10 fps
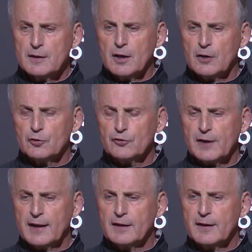
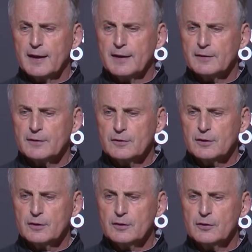understanding that
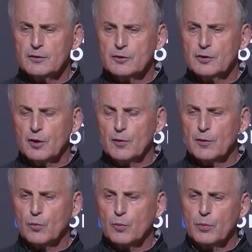you know
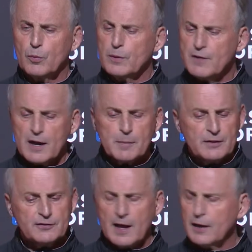that we've got to be
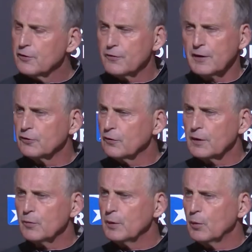solid
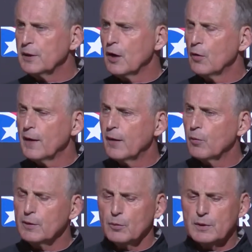defensively. We, we know that
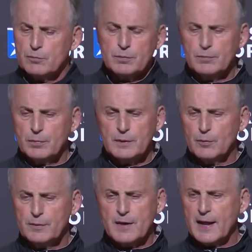we, we, we
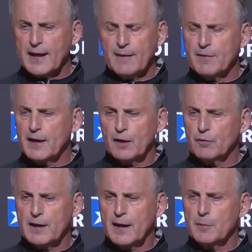we've got to have that
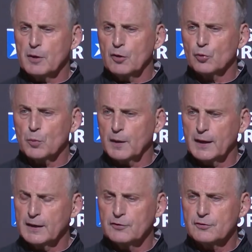every night because we're
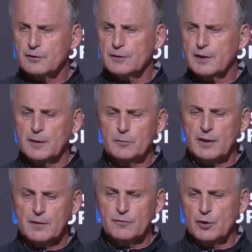playing against teams
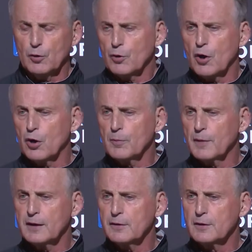that if you don't guard them,
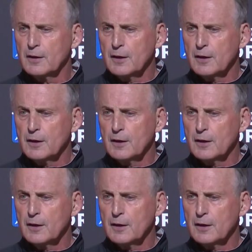they can